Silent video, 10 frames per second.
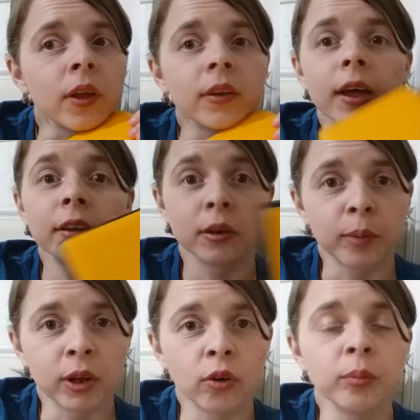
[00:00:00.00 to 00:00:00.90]
not in
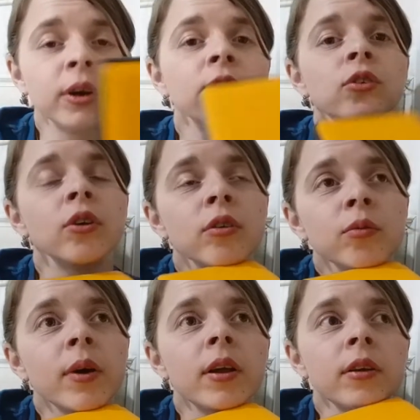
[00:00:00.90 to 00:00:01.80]
my home country as
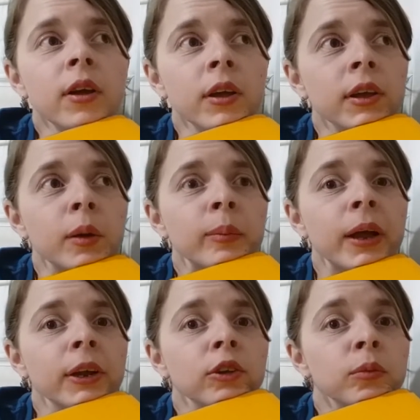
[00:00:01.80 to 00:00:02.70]
well, and I'm
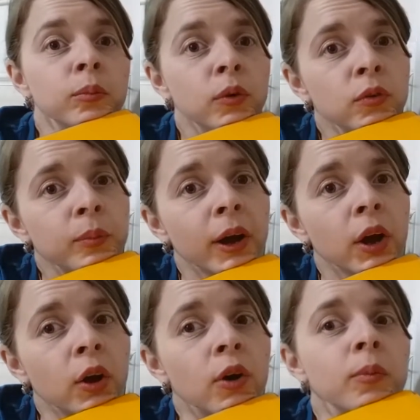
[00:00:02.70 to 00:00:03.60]
planning to move back
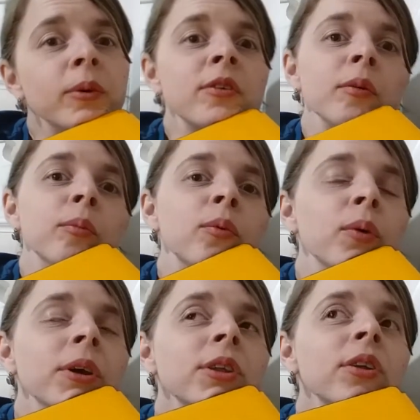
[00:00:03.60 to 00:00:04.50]
home at some
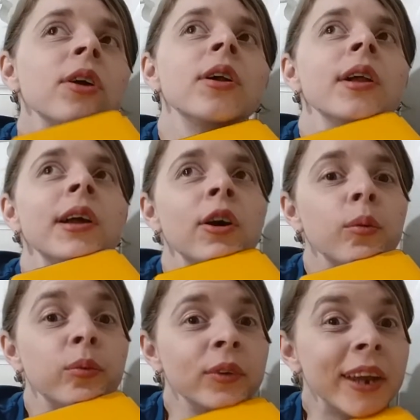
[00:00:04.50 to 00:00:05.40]
point,
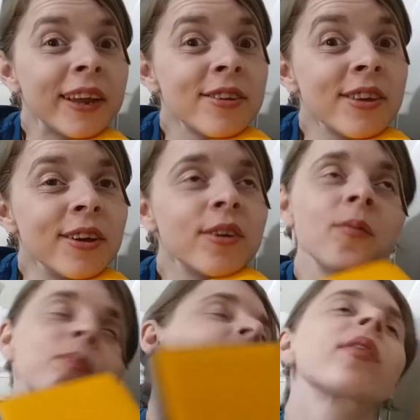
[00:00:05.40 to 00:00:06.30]
hopefully next year.
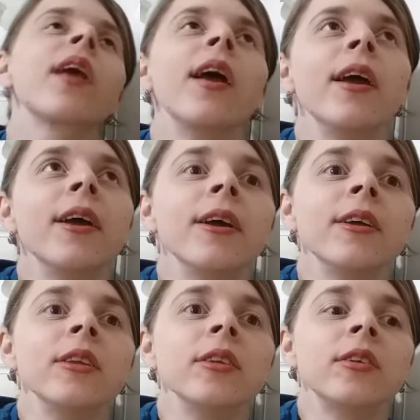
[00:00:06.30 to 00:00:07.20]

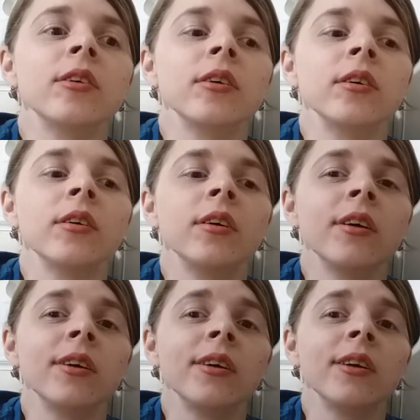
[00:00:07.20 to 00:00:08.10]
And
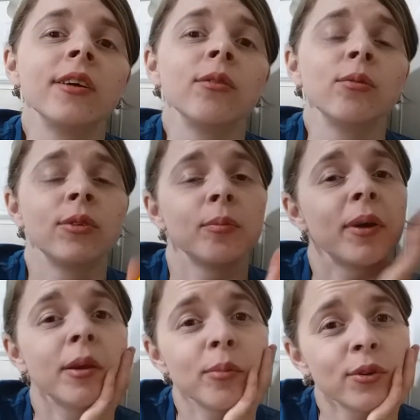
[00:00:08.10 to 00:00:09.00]
the
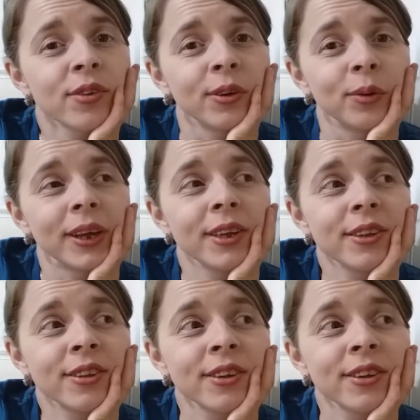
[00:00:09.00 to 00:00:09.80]
many books I read,